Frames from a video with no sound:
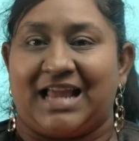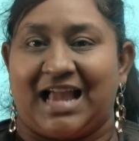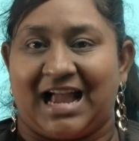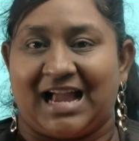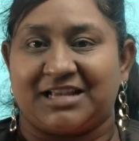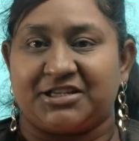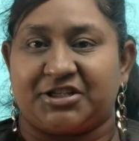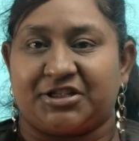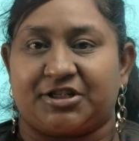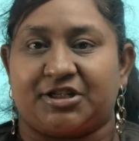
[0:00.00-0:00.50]

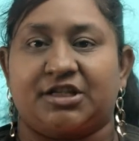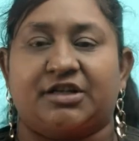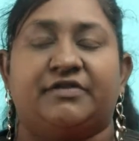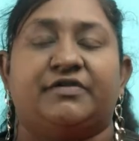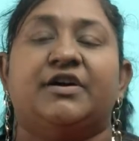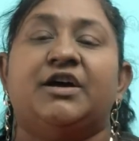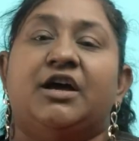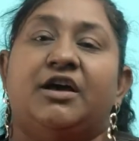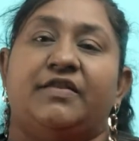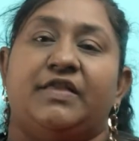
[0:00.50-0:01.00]
adjective
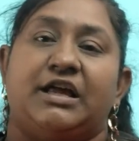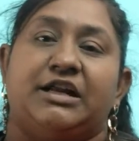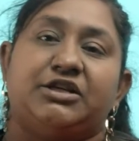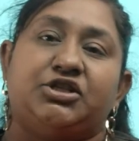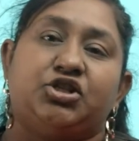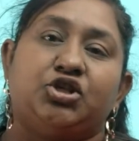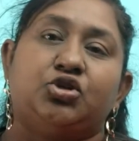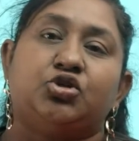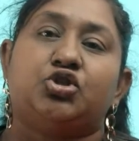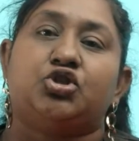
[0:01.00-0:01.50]
that
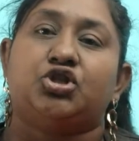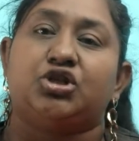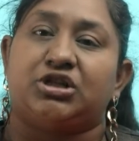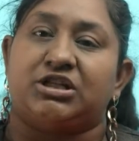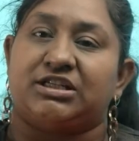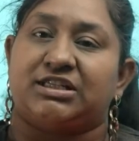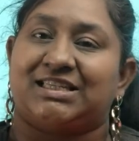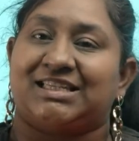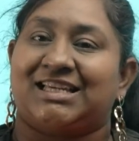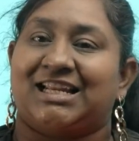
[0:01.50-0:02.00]
is used to
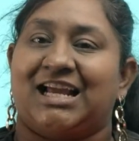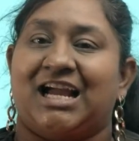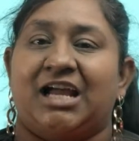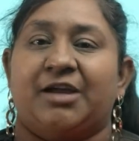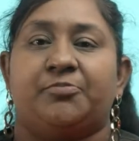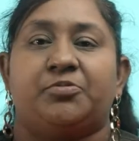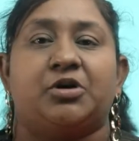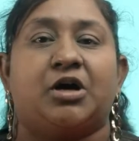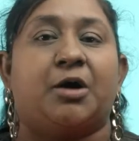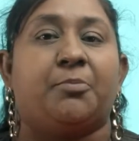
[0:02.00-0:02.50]

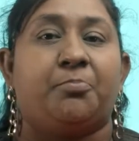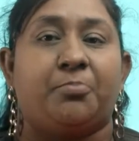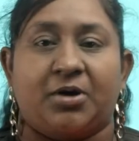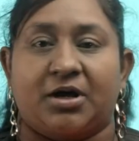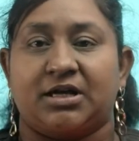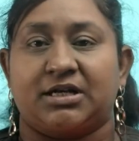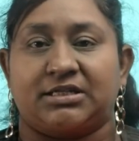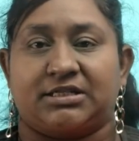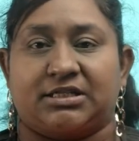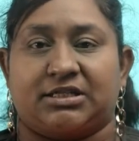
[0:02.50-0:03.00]
describe a
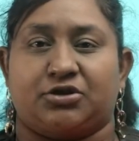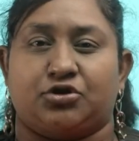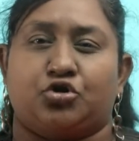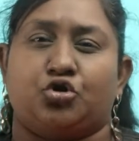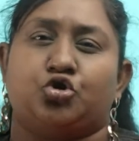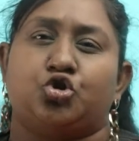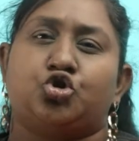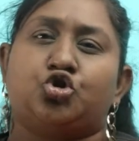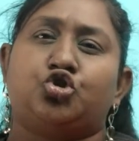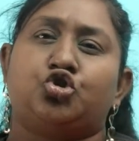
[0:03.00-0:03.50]
person.
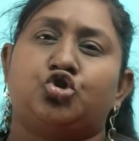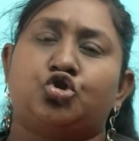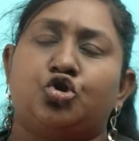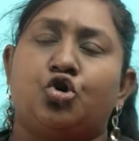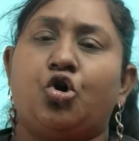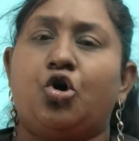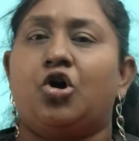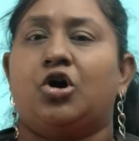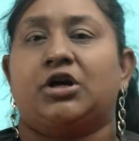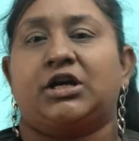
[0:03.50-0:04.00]
So
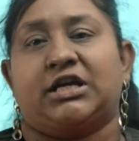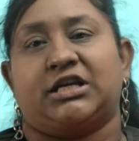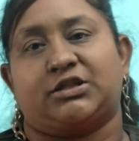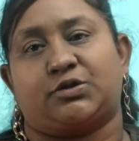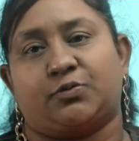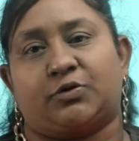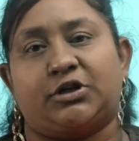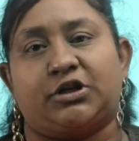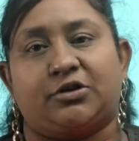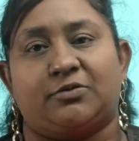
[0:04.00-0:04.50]
strong is
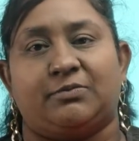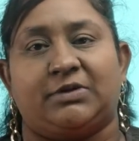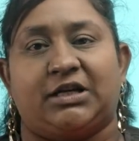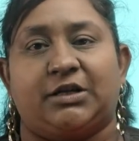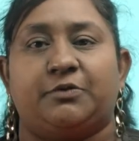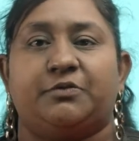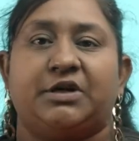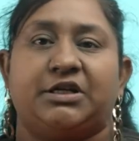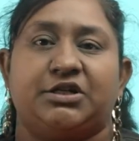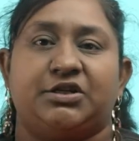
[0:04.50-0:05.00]
what you
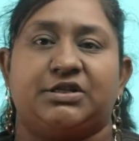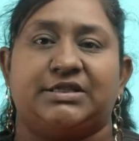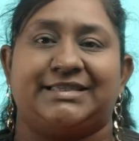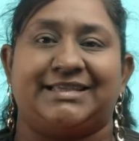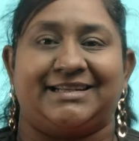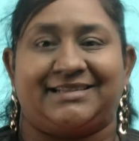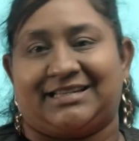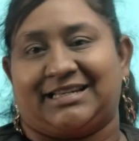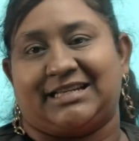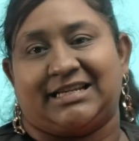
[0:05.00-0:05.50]
mean when you
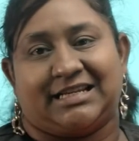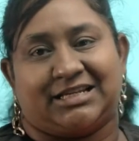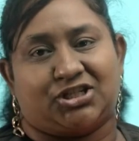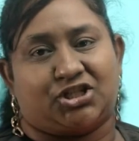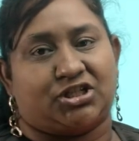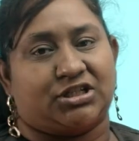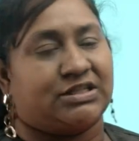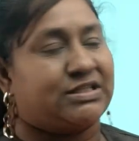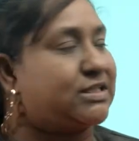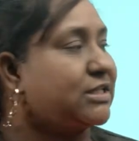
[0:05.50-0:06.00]
say
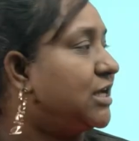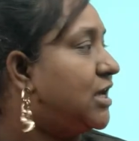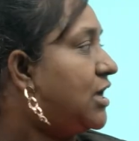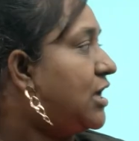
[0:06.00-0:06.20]
tenacious.